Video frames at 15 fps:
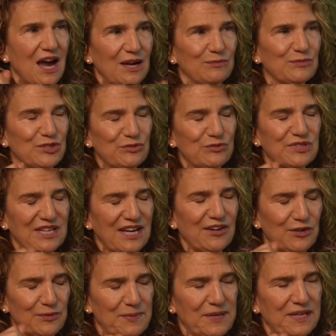I'm so
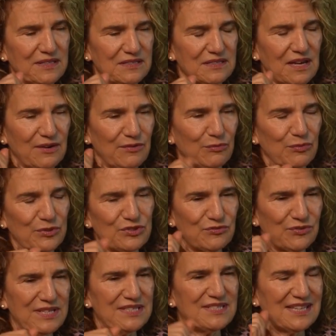scared because I was
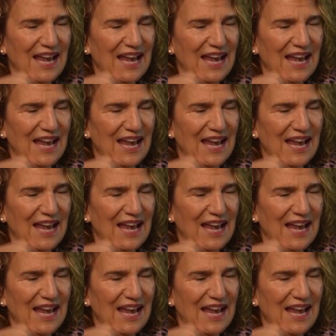raised